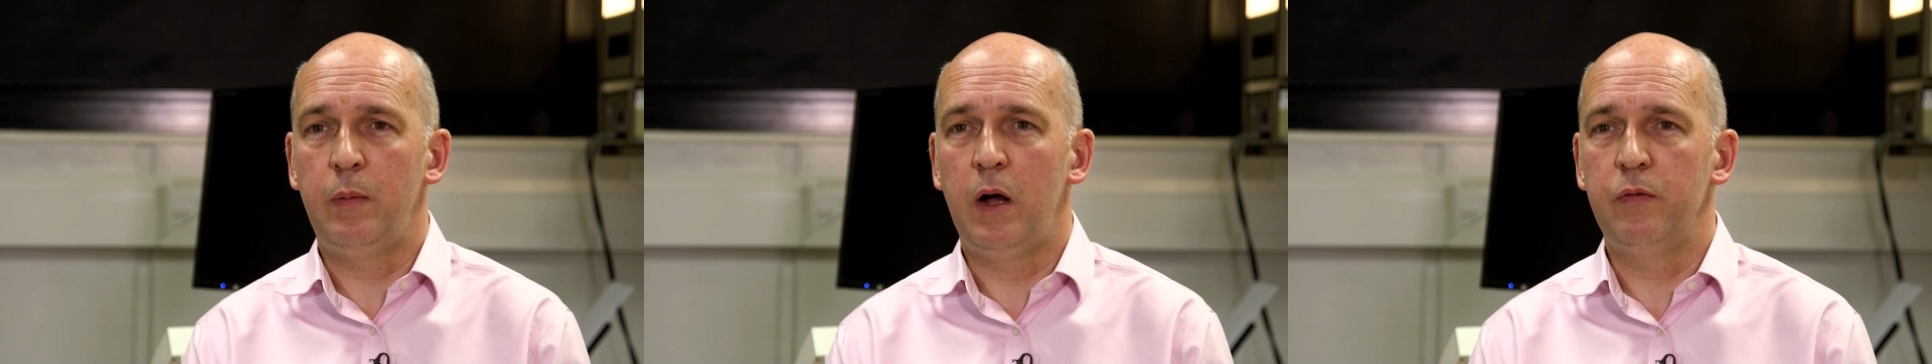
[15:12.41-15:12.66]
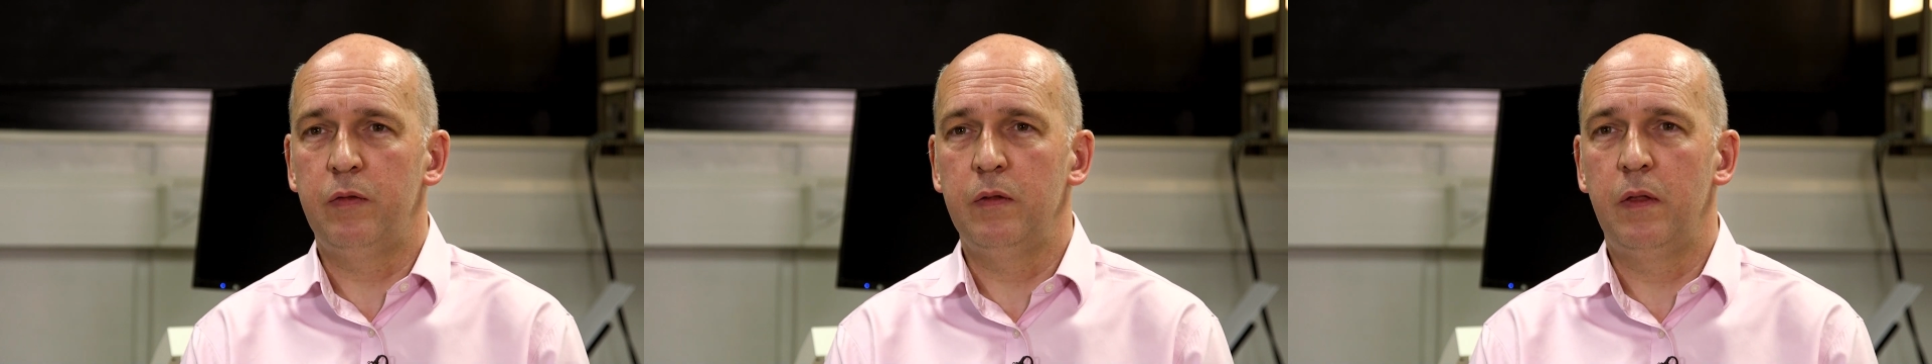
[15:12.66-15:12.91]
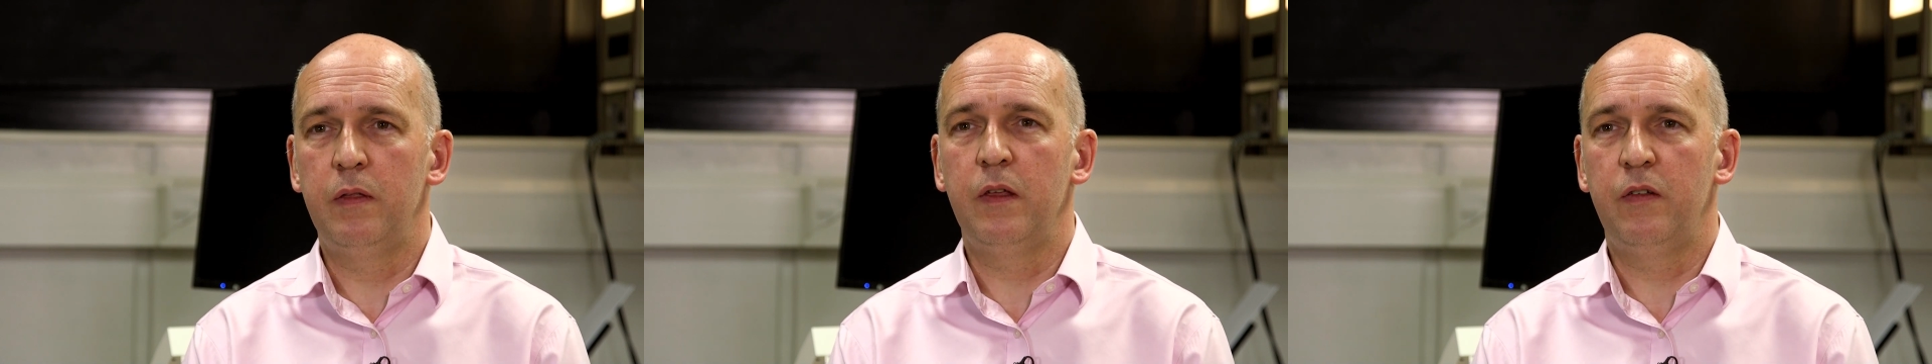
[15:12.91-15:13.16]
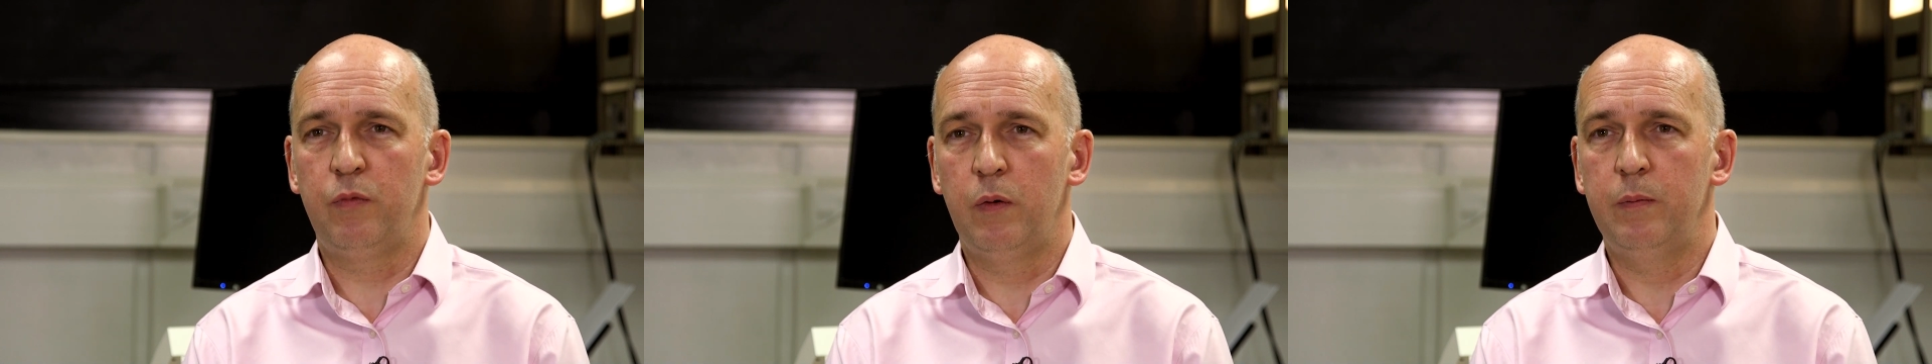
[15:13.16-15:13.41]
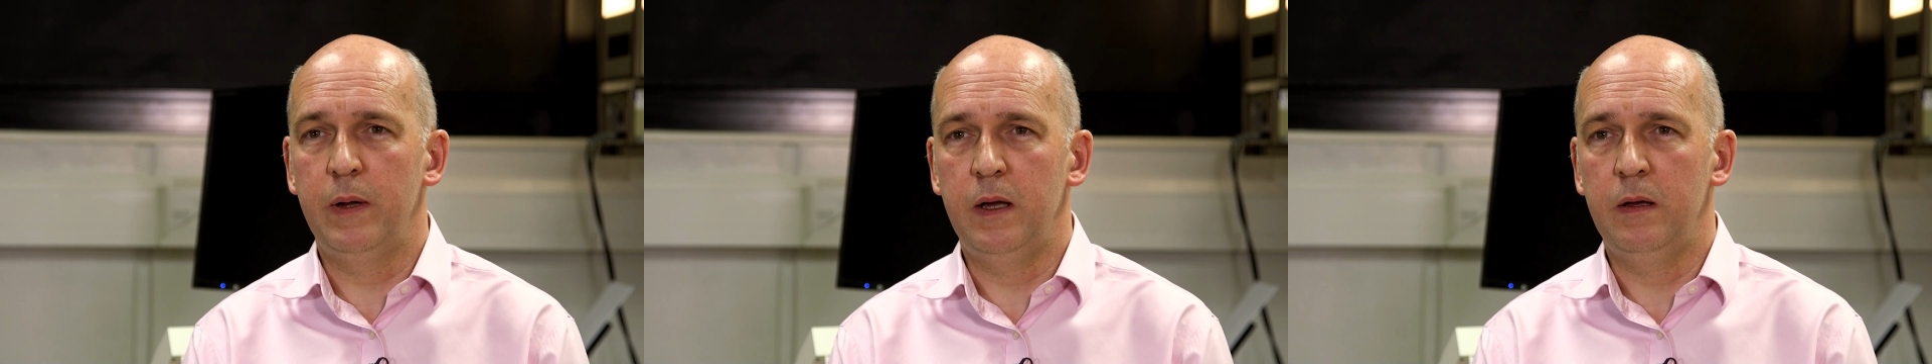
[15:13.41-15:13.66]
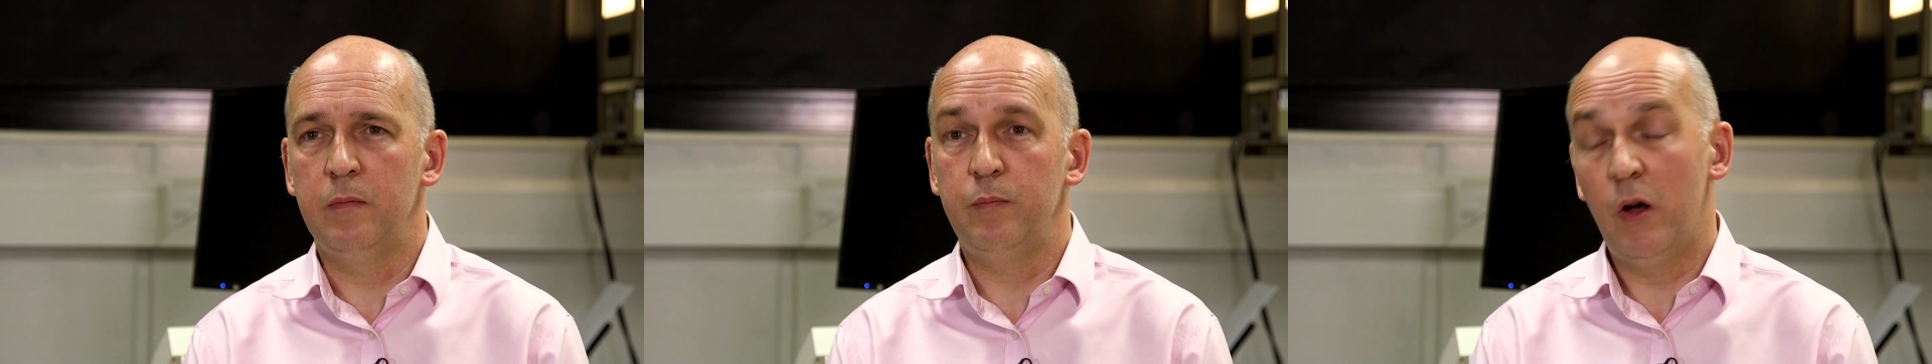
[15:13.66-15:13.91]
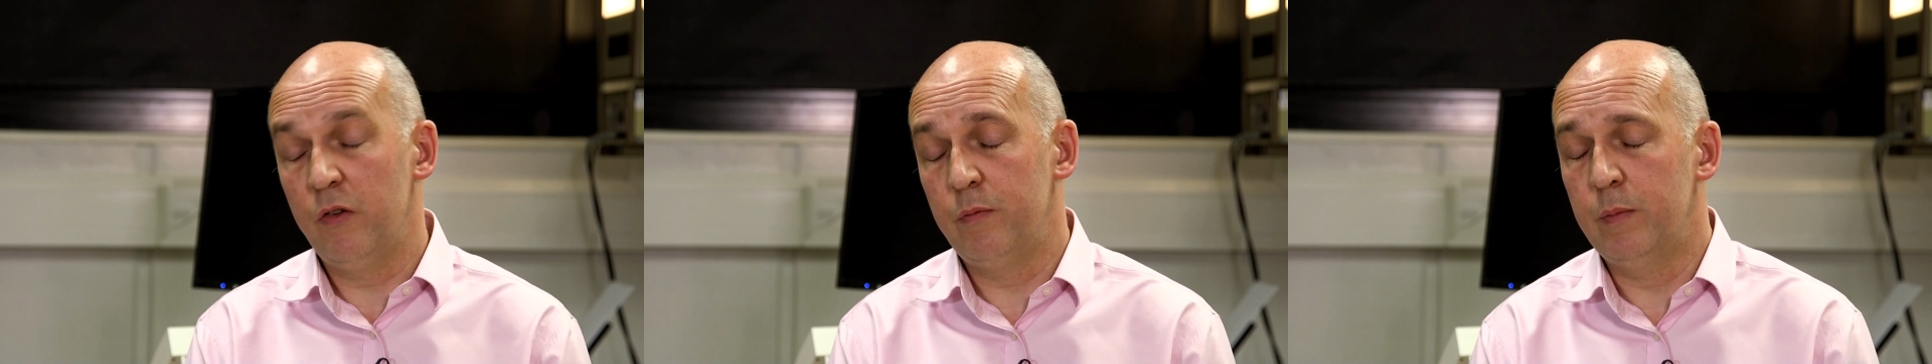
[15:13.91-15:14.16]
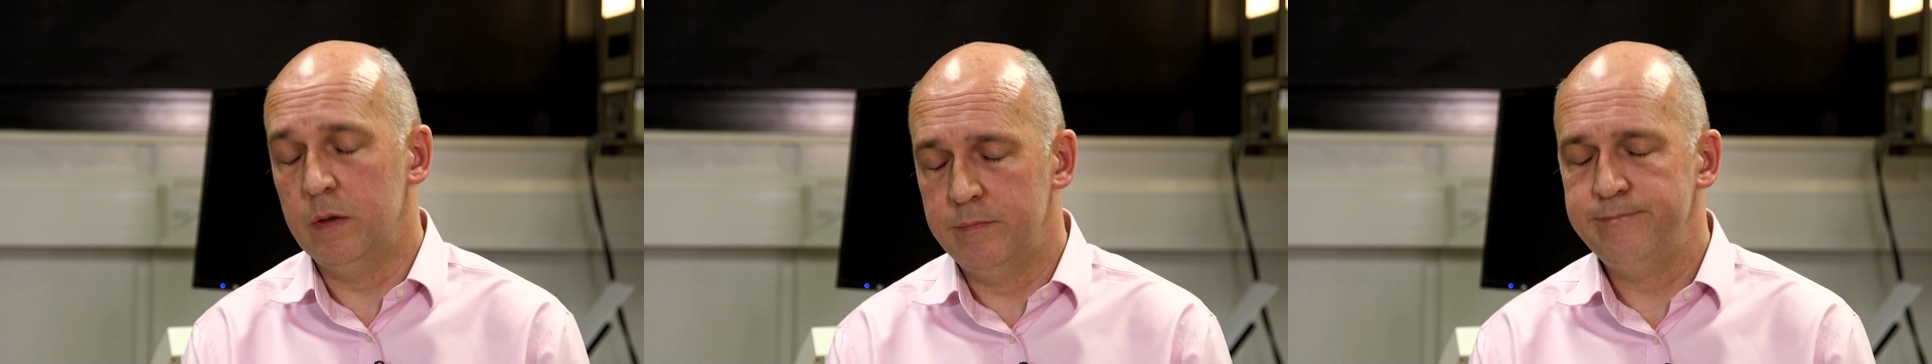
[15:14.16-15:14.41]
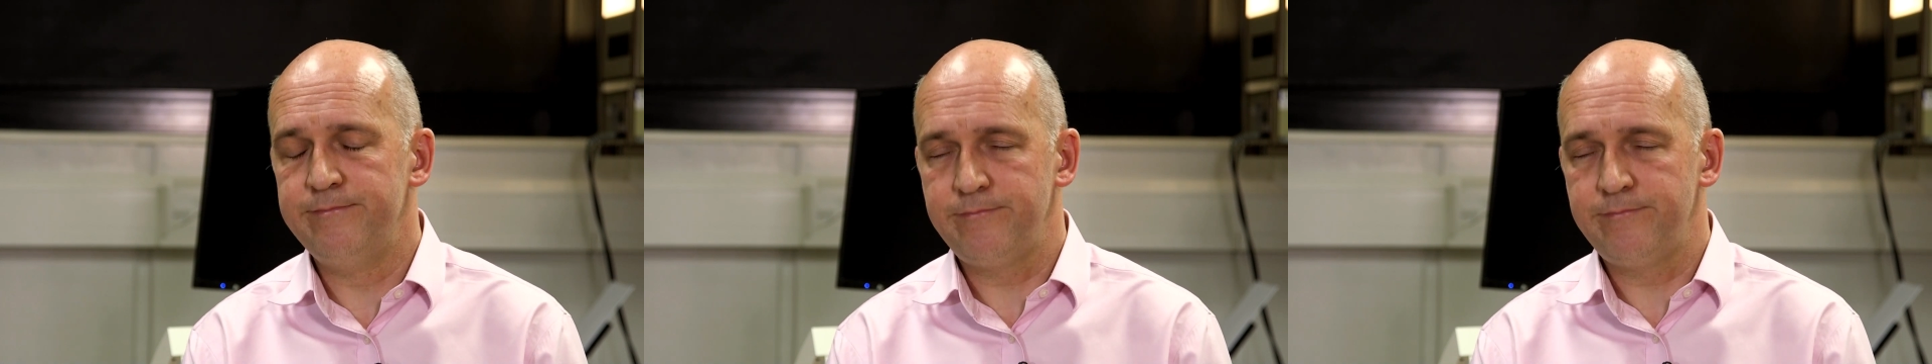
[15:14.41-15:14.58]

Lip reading: hopeful that this will be possible.